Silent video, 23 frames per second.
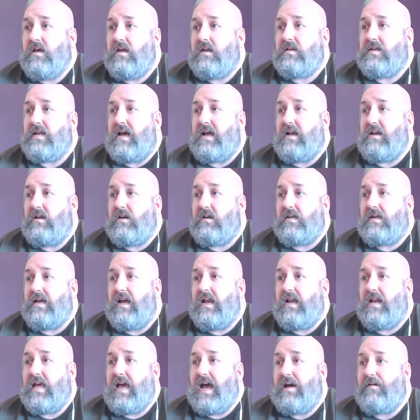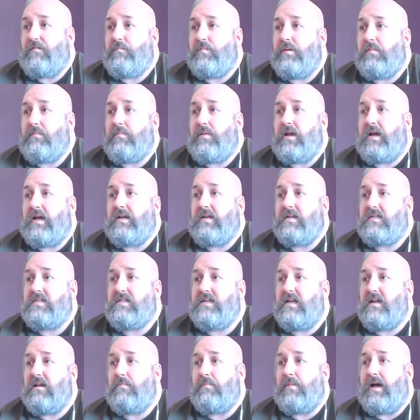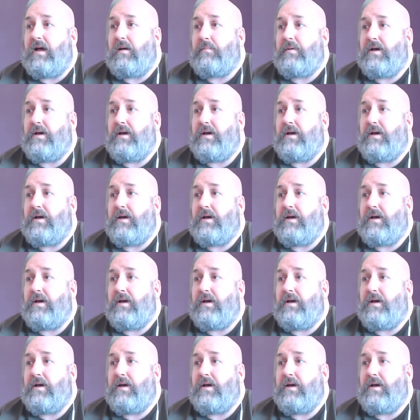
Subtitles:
Dan and Kelly have been playing at centre back.